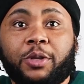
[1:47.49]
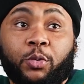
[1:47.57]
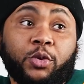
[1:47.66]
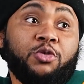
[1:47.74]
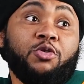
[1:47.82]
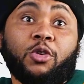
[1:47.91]
And
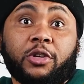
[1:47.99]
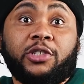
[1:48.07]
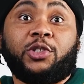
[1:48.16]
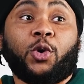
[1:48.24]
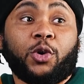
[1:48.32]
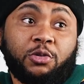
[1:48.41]
when you go in the
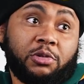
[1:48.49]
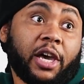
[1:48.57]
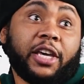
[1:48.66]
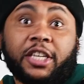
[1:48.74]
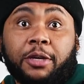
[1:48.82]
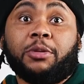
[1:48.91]
store, you
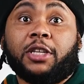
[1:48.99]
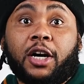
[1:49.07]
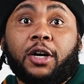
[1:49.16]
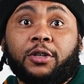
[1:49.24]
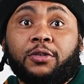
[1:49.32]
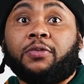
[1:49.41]
like, give me
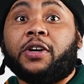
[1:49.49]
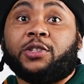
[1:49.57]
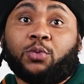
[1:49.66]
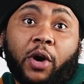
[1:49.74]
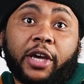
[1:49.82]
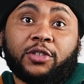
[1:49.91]
those fresh
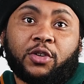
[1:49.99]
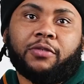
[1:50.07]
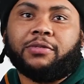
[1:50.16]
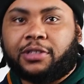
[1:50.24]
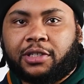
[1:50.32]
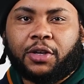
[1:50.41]
whites off
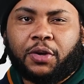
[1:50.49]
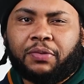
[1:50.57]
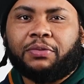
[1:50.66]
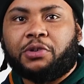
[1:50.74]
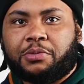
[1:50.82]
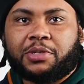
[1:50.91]
the shelf.
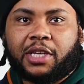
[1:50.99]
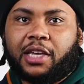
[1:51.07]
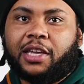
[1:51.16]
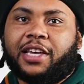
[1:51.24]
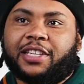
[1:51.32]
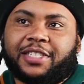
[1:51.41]
You know what I'm
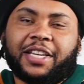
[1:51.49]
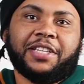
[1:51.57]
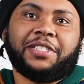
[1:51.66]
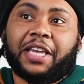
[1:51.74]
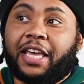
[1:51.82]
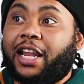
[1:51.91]
saying? Instead of
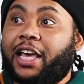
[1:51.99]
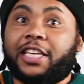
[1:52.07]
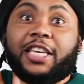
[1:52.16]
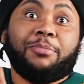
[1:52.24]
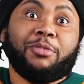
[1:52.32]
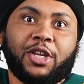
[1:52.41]
saying like,
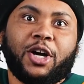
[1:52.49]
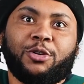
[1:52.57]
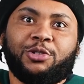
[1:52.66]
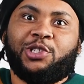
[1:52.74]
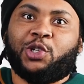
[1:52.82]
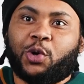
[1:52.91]
give me
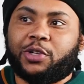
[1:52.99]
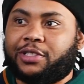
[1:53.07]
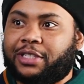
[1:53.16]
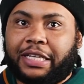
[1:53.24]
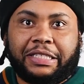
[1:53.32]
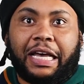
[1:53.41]
those
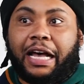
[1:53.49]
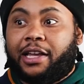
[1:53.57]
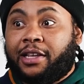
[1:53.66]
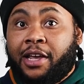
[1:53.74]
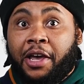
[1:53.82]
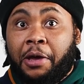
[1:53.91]
Jordans that's got
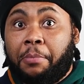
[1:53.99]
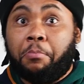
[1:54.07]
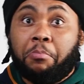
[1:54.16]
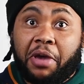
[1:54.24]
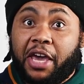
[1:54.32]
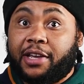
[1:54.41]

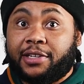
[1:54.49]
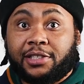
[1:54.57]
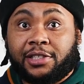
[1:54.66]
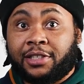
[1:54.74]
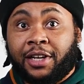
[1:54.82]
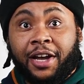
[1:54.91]

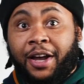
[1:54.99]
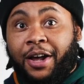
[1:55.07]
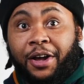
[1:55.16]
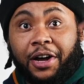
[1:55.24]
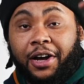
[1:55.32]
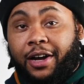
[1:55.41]
mesh
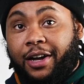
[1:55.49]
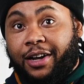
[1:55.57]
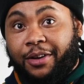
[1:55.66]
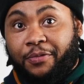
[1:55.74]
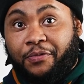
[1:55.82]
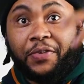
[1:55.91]

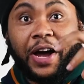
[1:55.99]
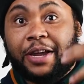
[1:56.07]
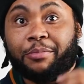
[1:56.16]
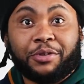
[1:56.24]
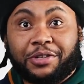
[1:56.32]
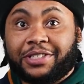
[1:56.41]

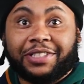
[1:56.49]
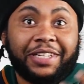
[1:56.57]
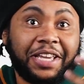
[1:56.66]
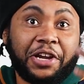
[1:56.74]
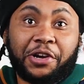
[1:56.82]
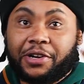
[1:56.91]
fibers and
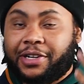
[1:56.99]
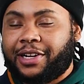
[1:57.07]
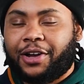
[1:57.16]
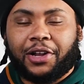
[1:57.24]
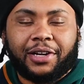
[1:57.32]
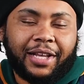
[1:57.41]
here and
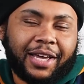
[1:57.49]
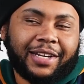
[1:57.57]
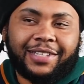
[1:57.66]
all of that.